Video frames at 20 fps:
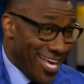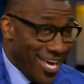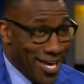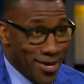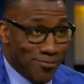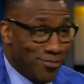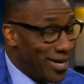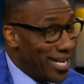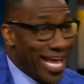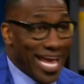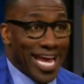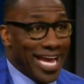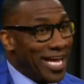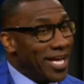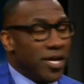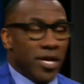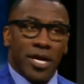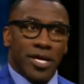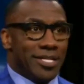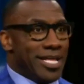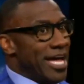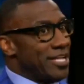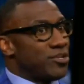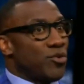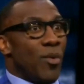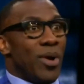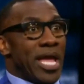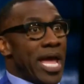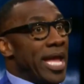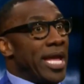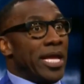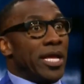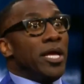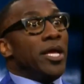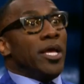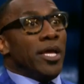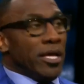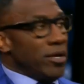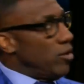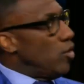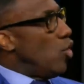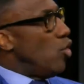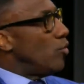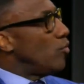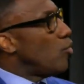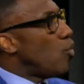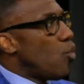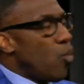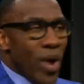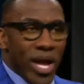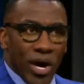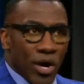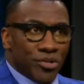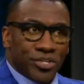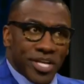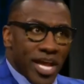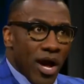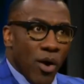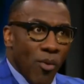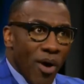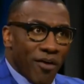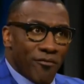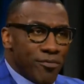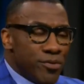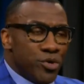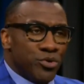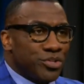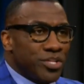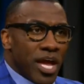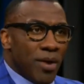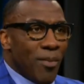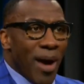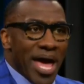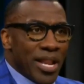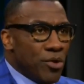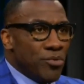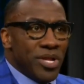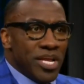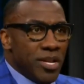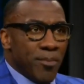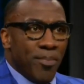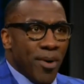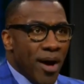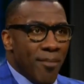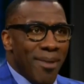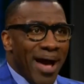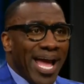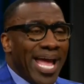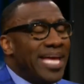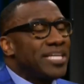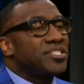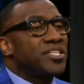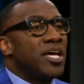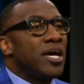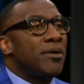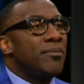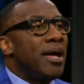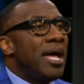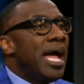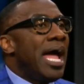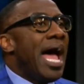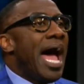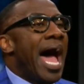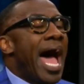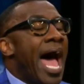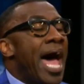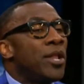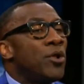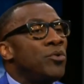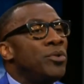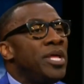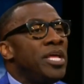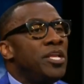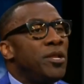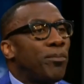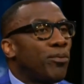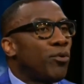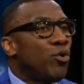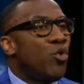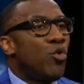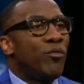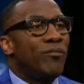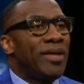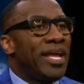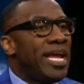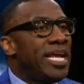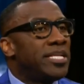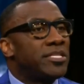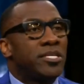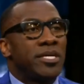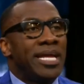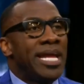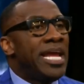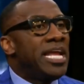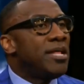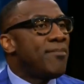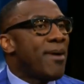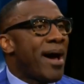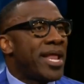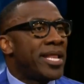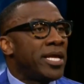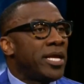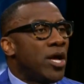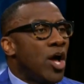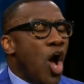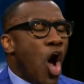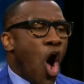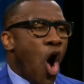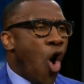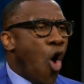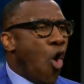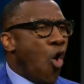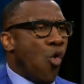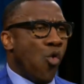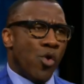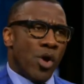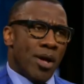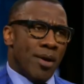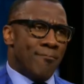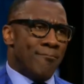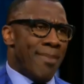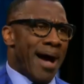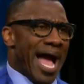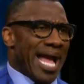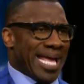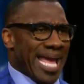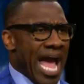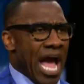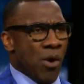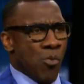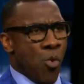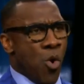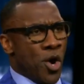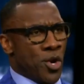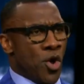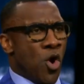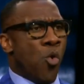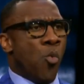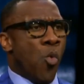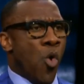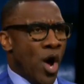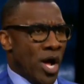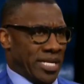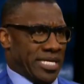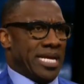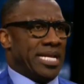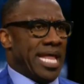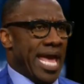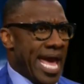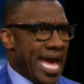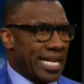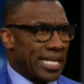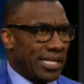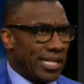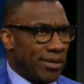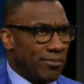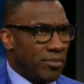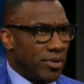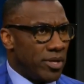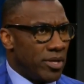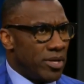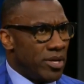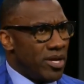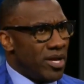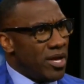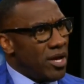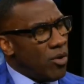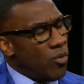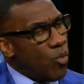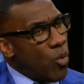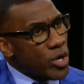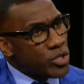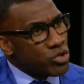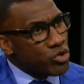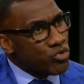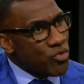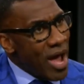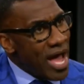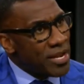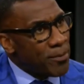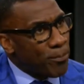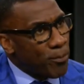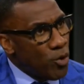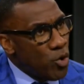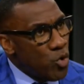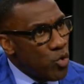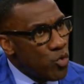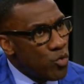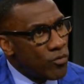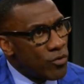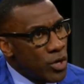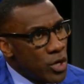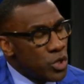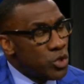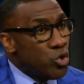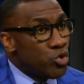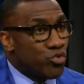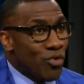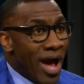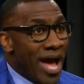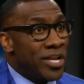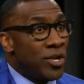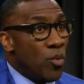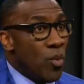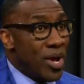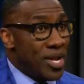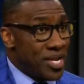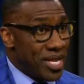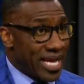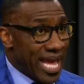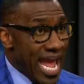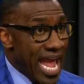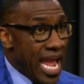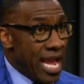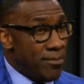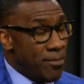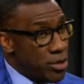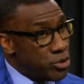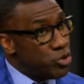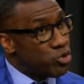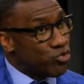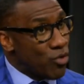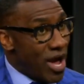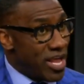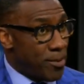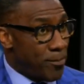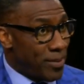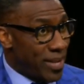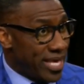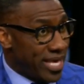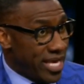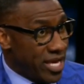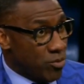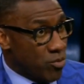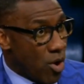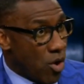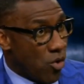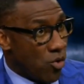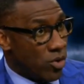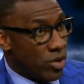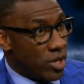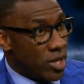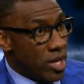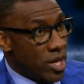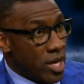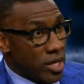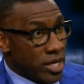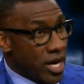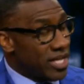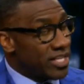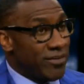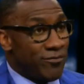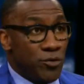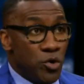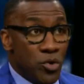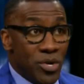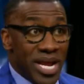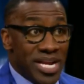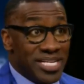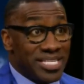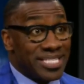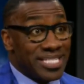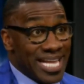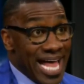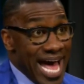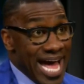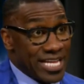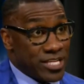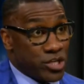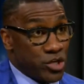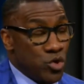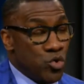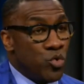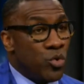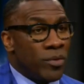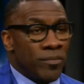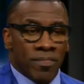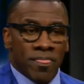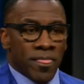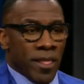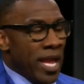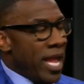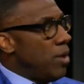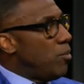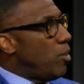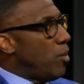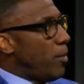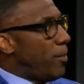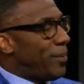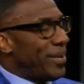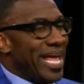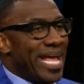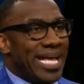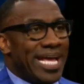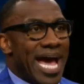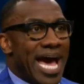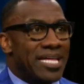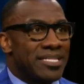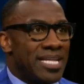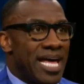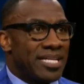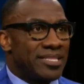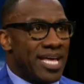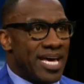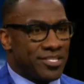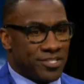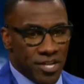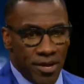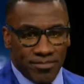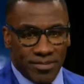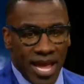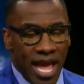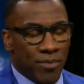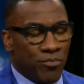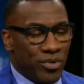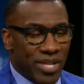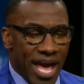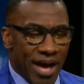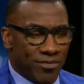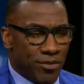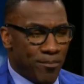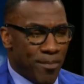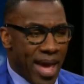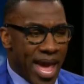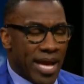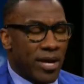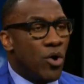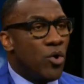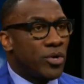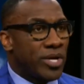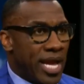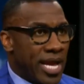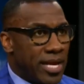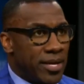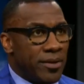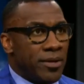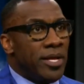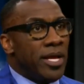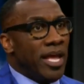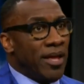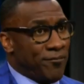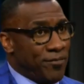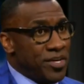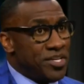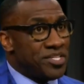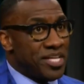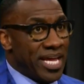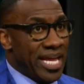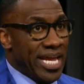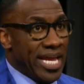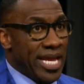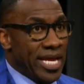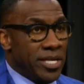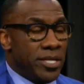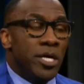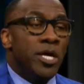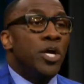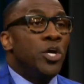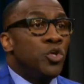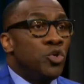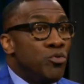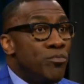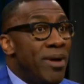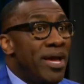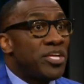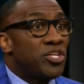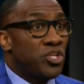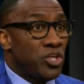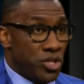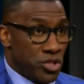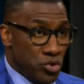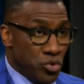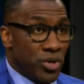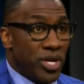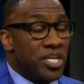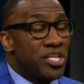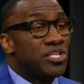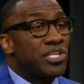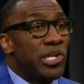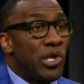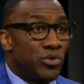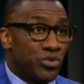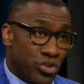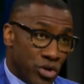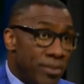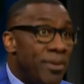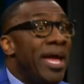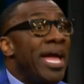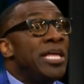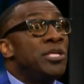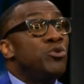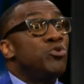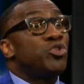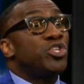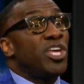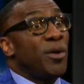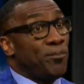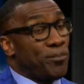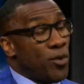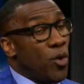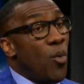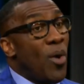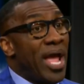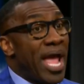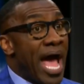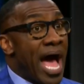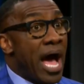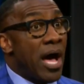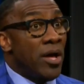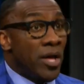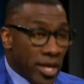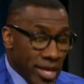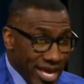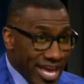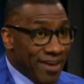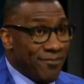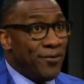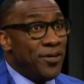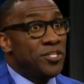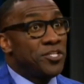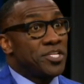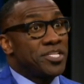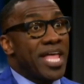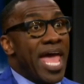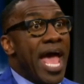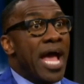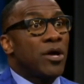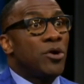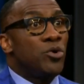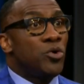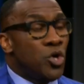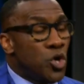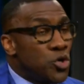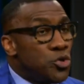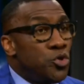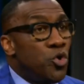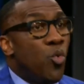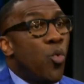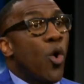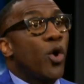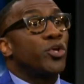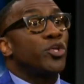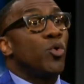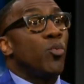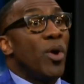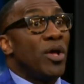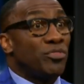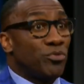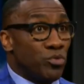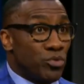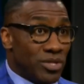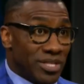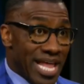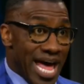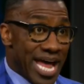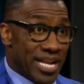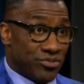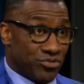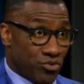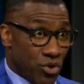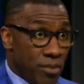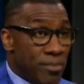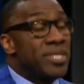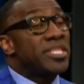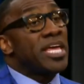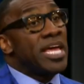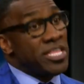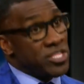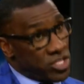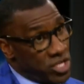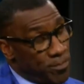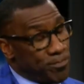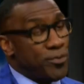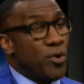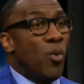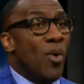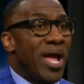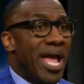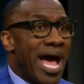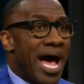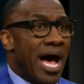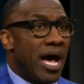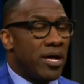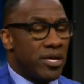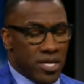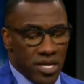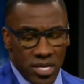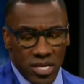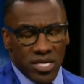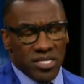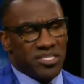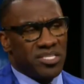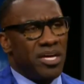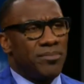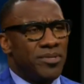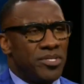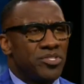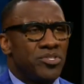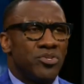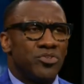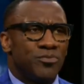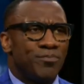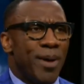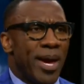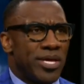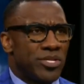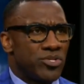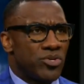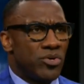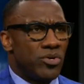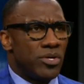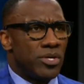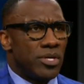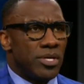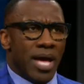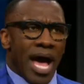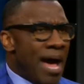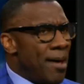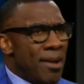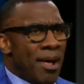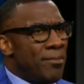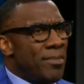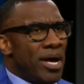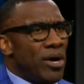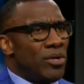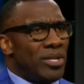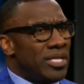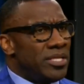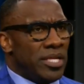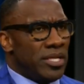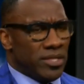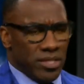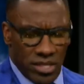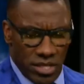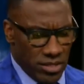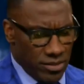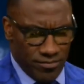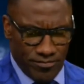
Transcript: But, hey, that's the way, hey, we're going to stay away from you, Skip. I don't need to butt my head, Skip. I don't need to prove to anybody, oh, my guy one-on-one can handle him. What you trying to prove? You trying to win the game or you trying to play hero? Because if you need to slide too, and when we play guys like that, sometimes we'd have the back, okay, if he's an end, you make sure you get as close to it and you chip your way out. If he's a tackle, you work your way through the line of scrimmage and chip your way out. Skip, this dude's special. I'm not going to look.